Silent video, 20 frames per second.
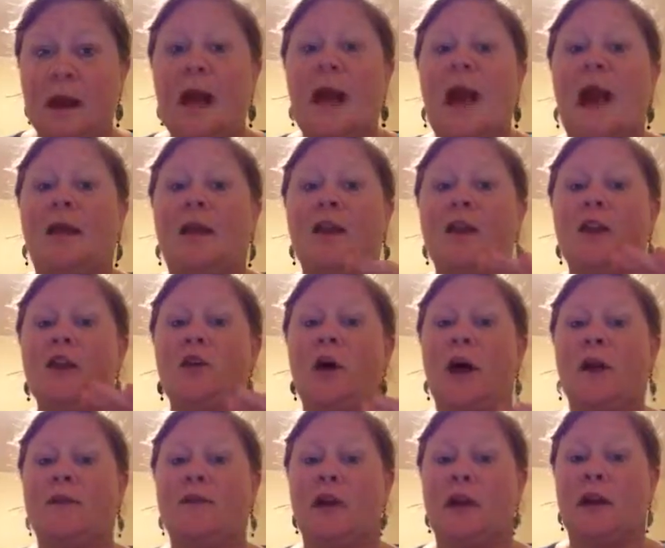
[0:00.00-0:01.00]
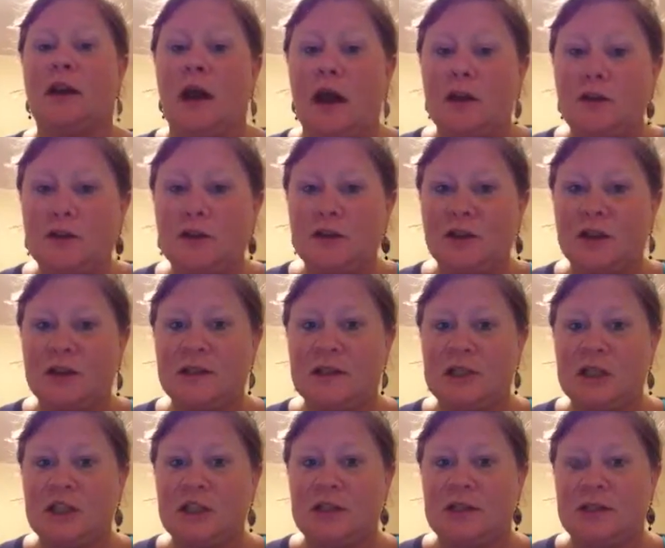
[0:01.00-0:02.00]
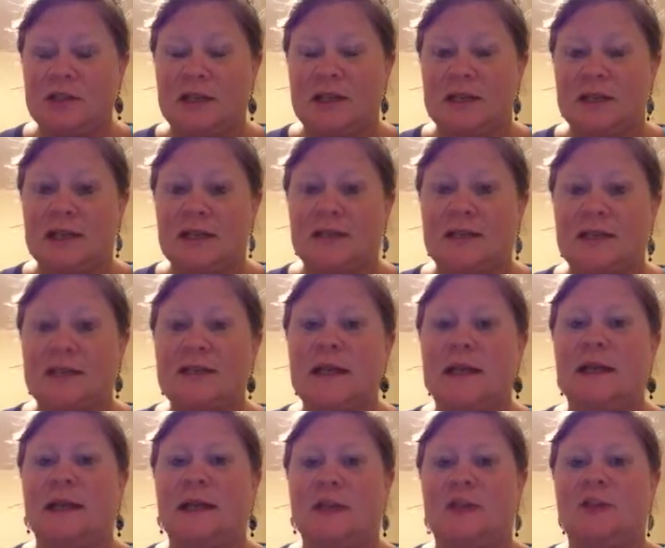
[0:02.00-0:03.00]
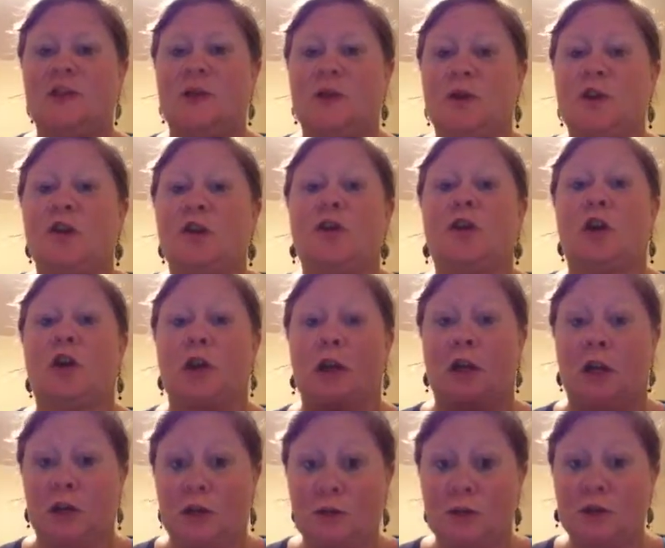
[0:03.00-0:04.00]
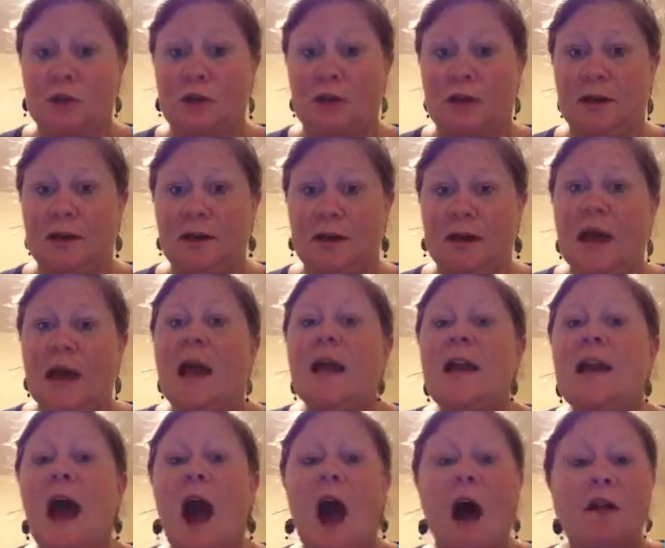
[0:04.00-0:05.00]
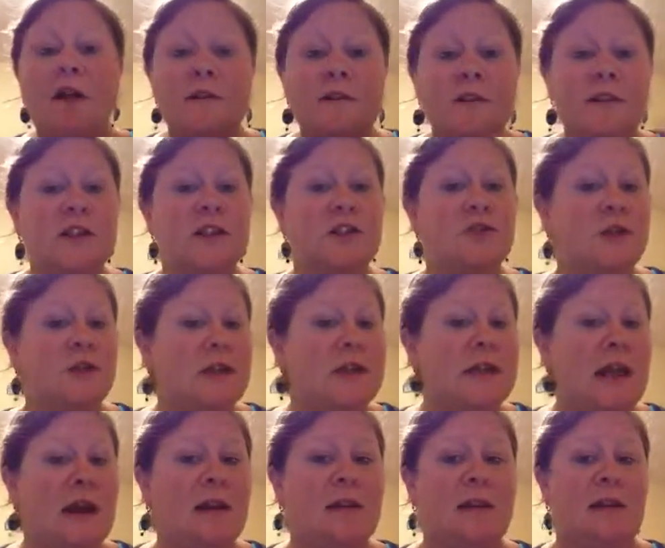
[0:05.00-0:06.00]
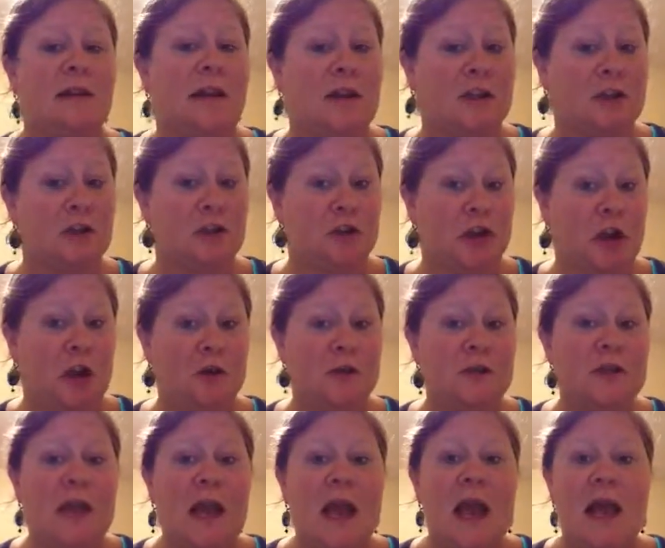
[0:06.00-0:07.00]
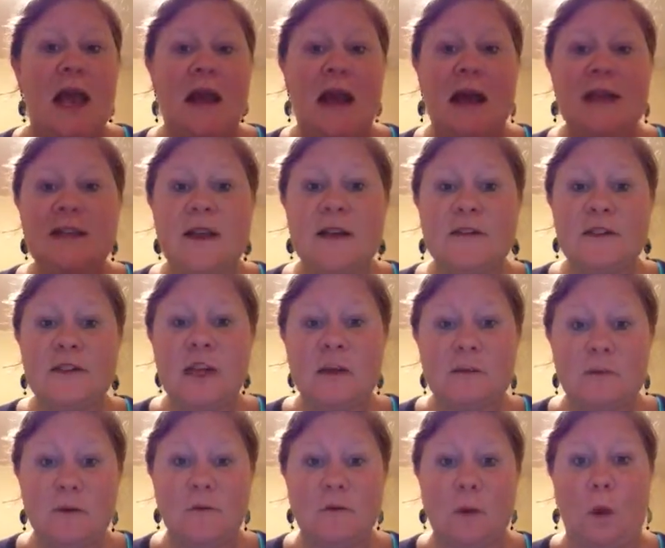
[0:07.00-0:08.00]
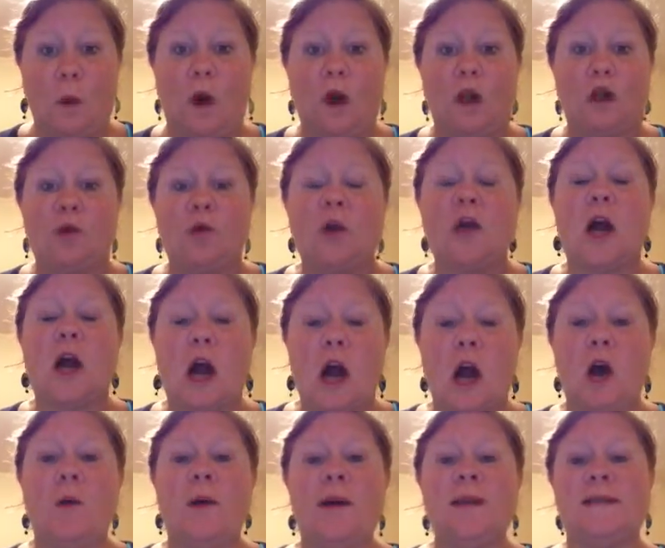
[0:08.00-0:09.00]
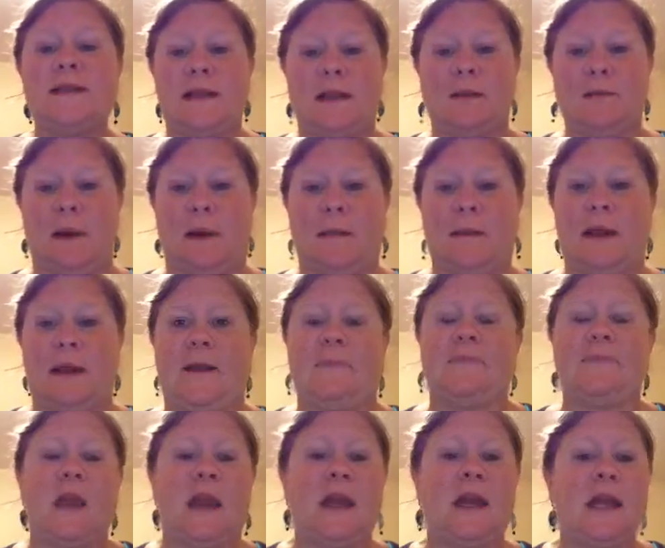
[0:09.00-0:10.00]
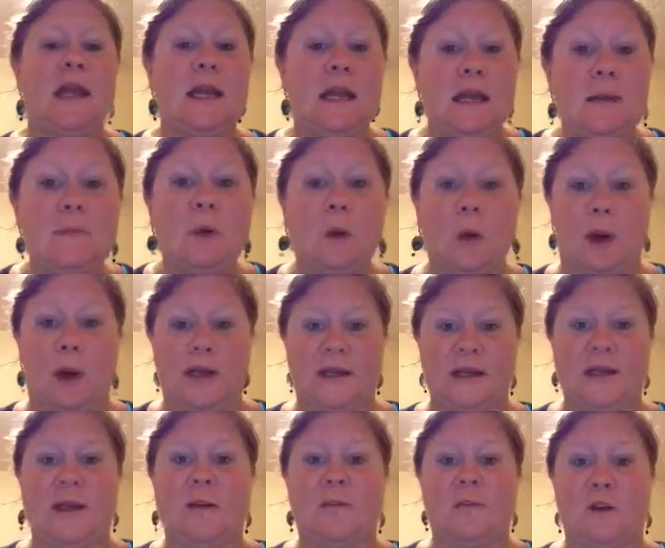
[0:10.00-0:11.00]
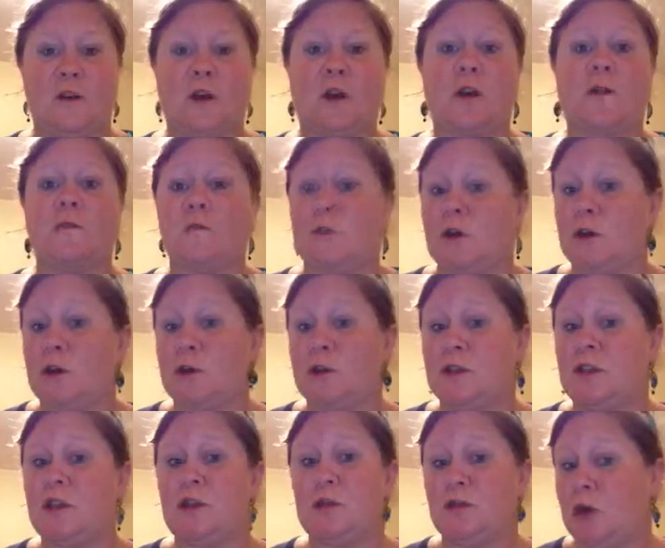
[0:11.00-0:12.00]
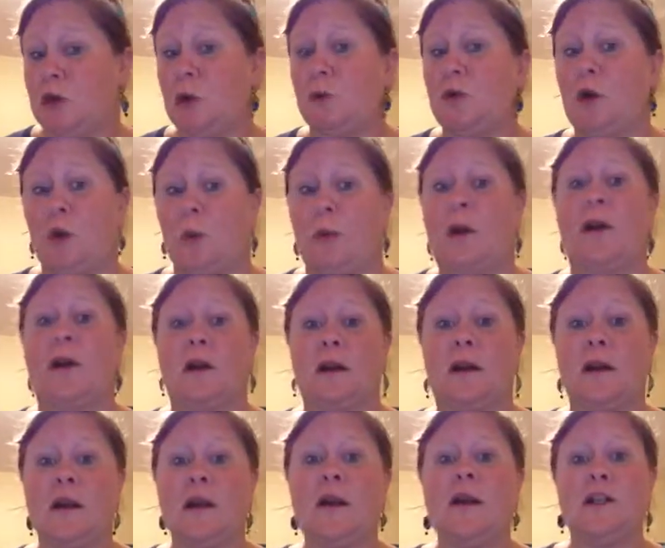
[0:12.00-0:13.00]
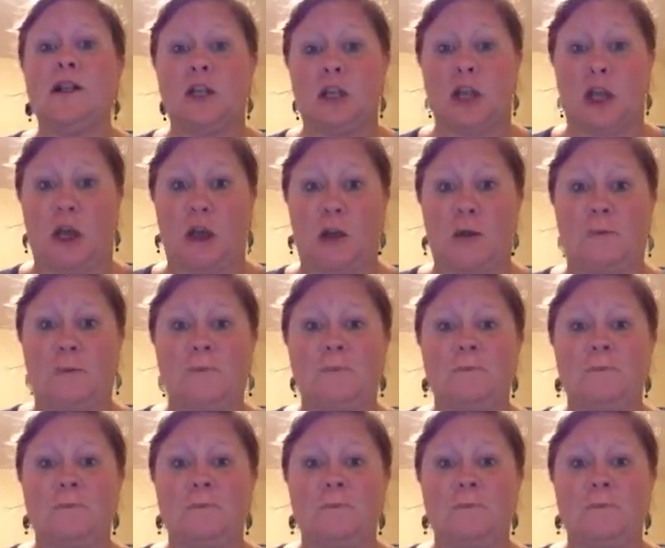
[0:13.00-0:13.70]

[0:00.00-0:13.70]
And then you'll have another transition sentence that leads you into your conclusion. Now, all of this is written down in the lecture notes, and as I've said before, you can always email me at any point if you're confused and you don't know where to go.